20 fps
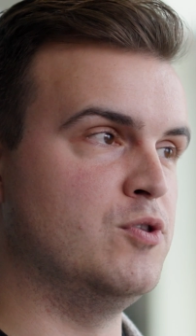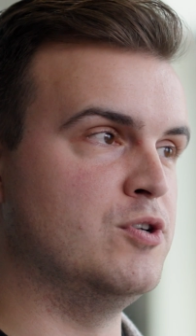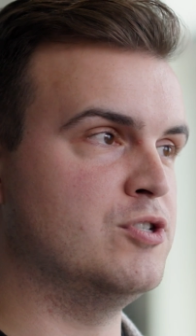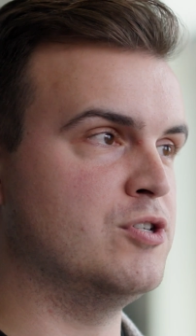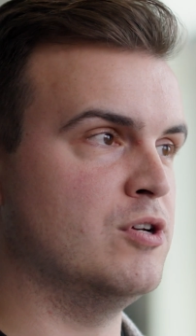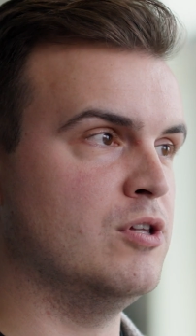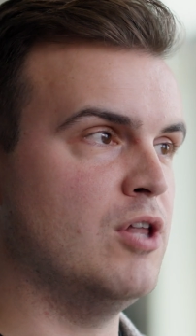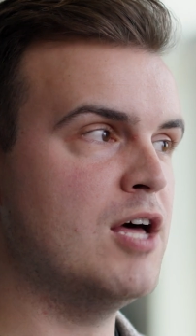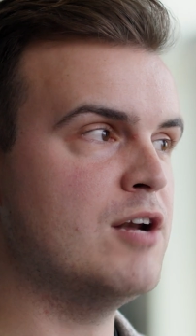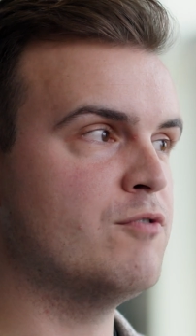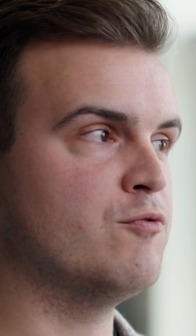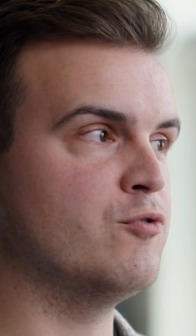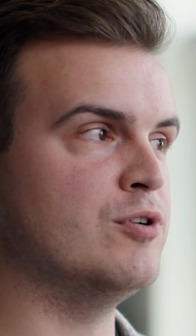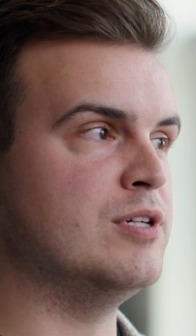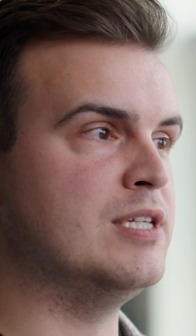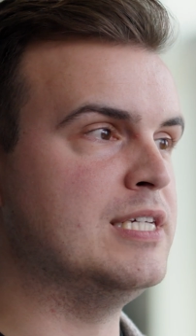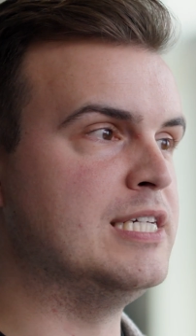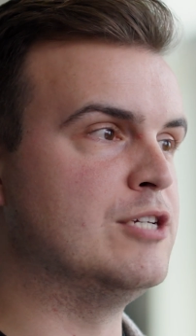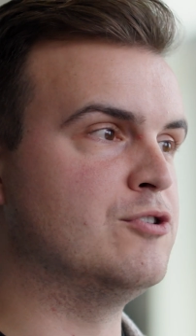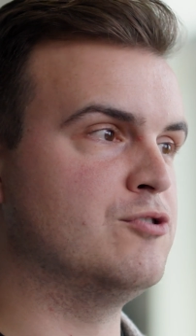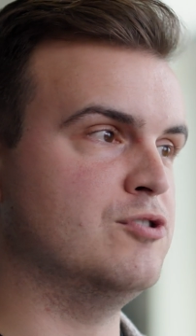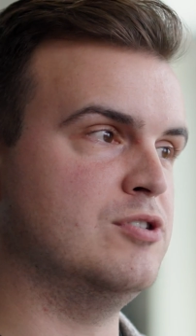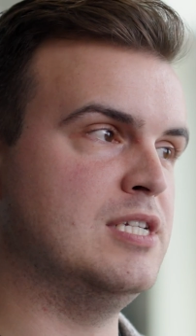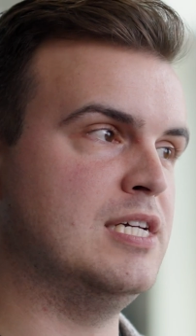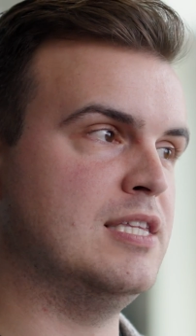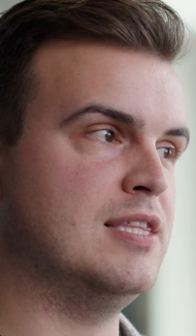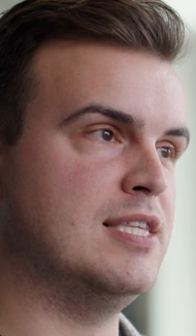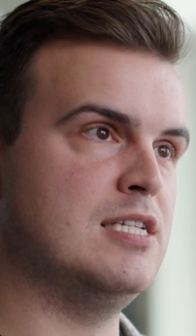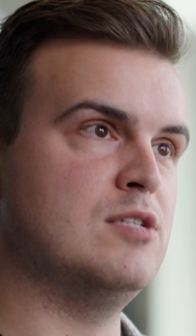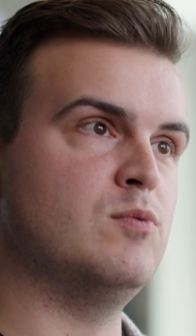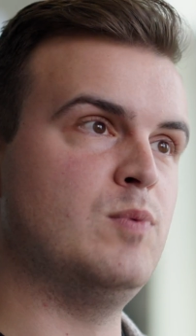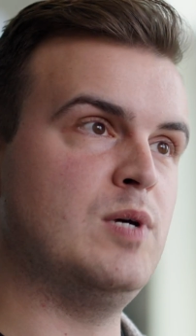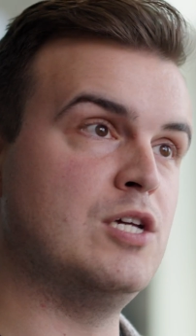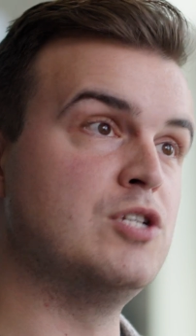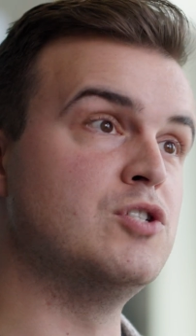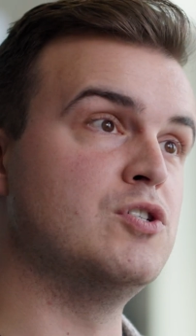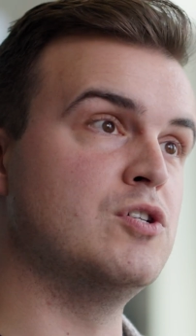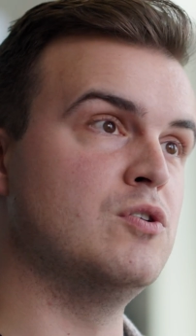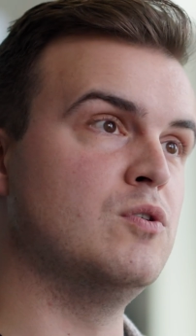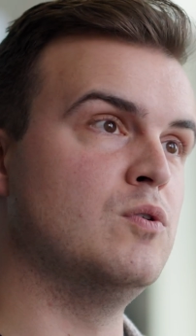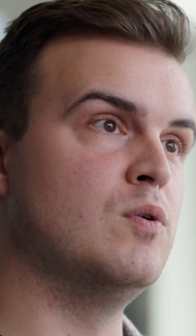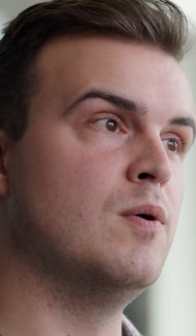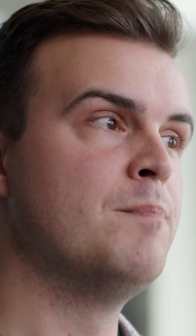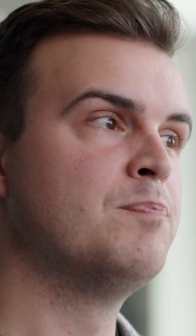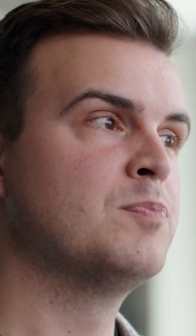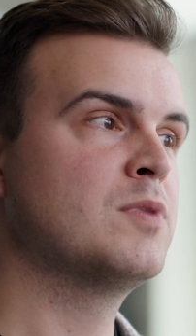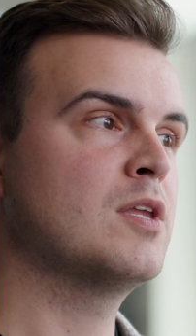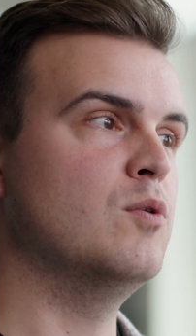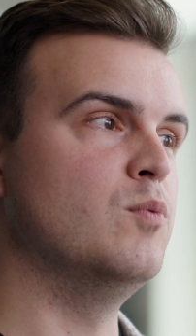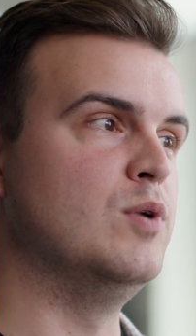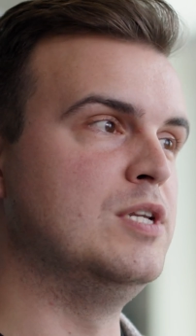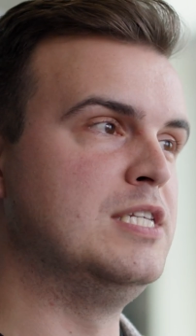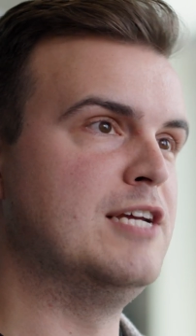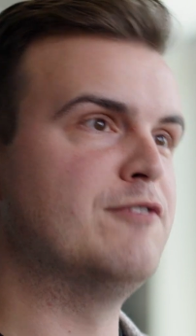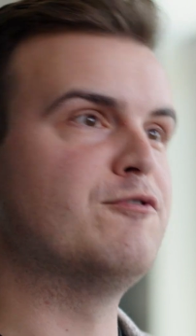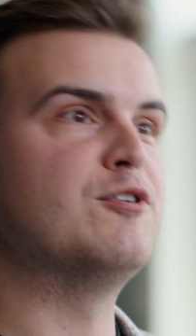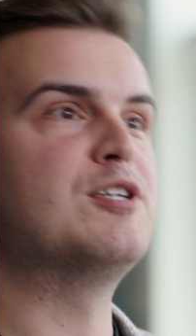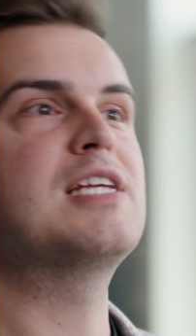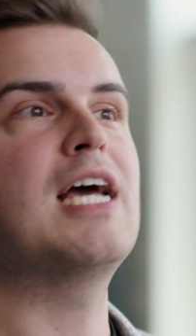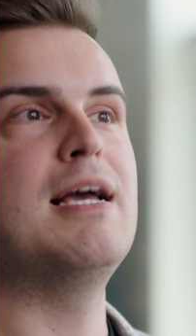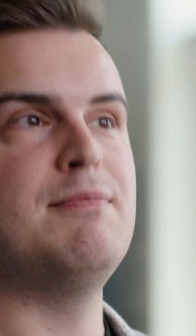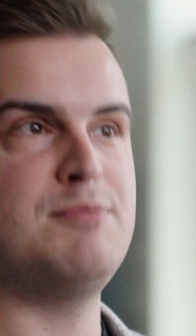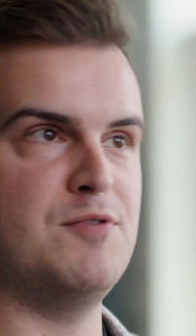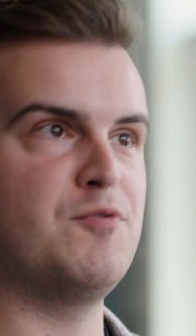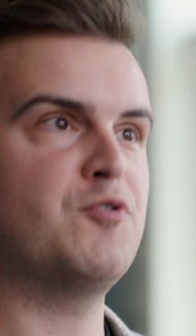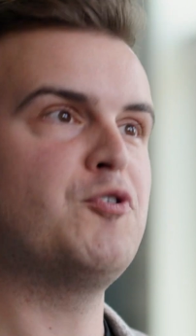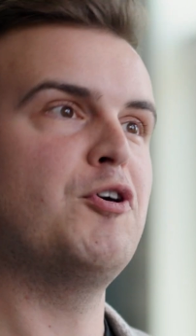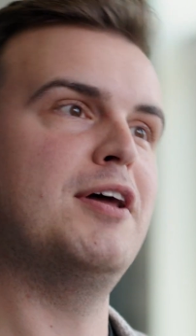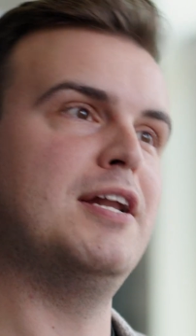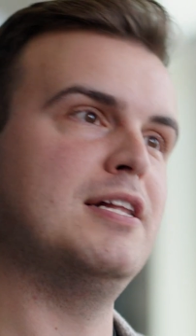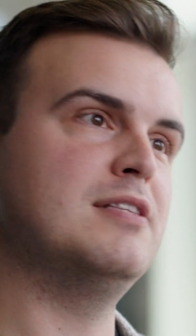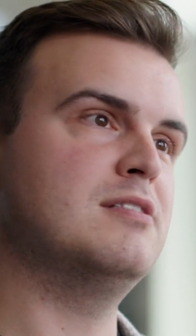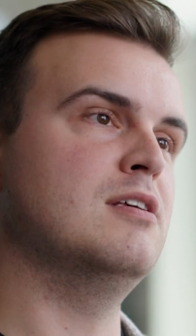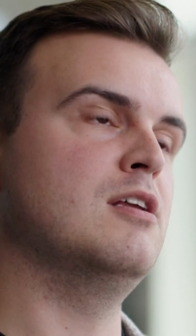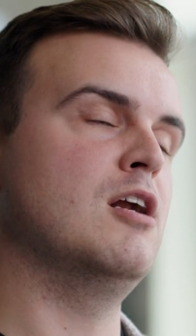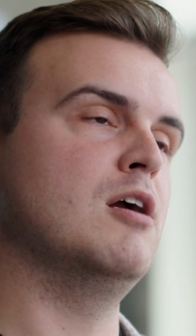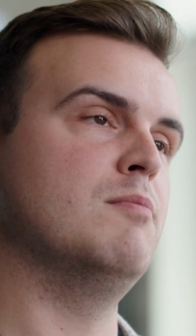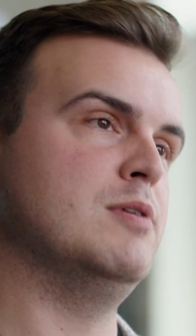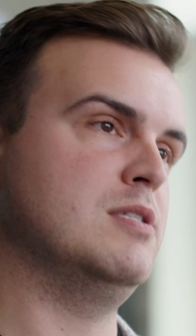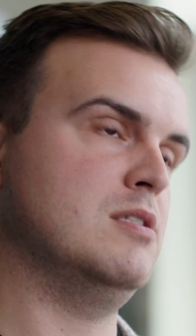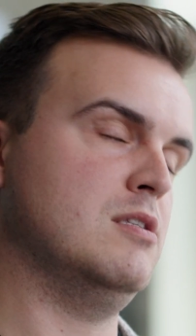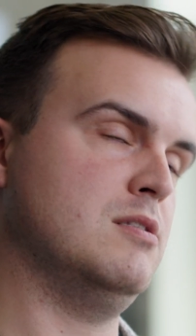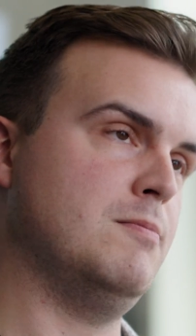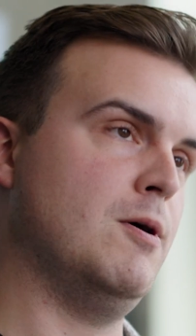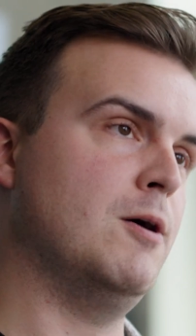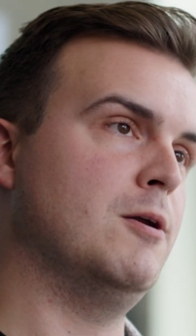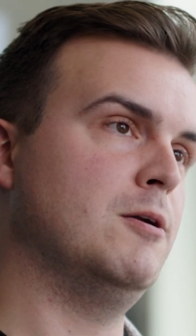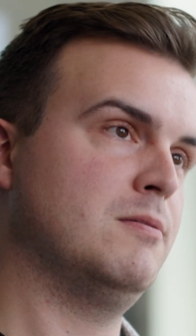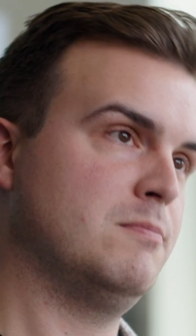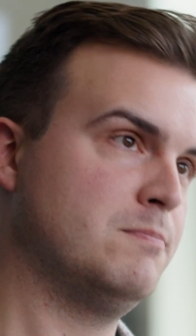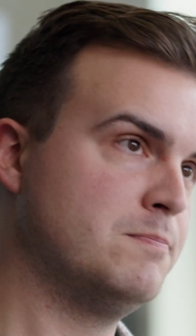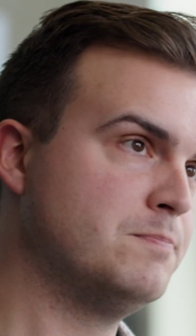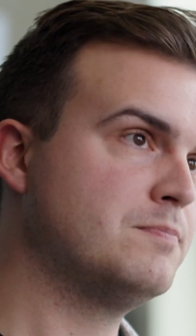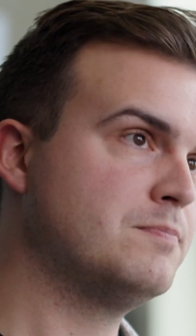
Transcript: there's a lot of really interesting things we can do with different types of credits in our business model.